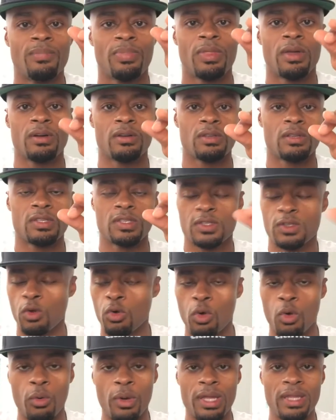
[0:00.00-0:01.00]
uh,
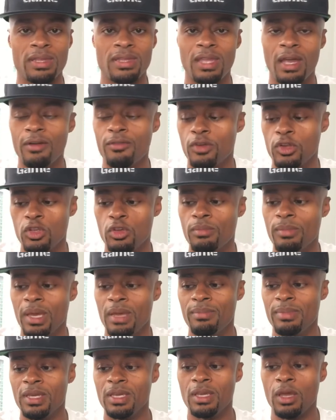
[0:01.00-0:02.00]
solo endeavor you may
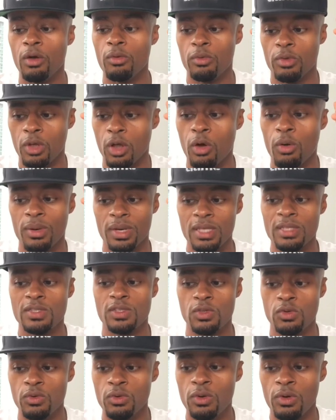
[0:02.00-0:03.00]
be go- going
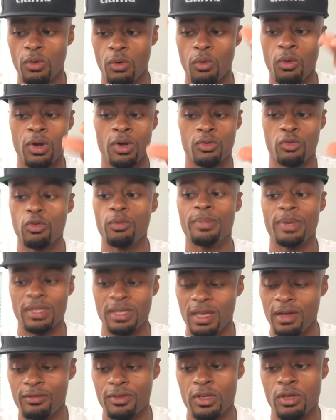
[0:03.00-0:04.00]
into or group
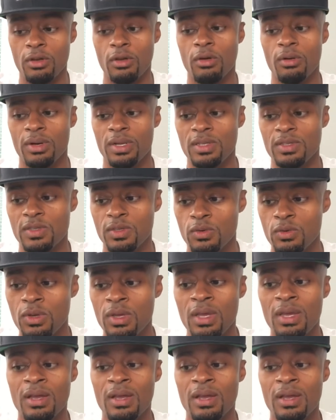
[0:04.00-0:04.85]
endeavor you're going into,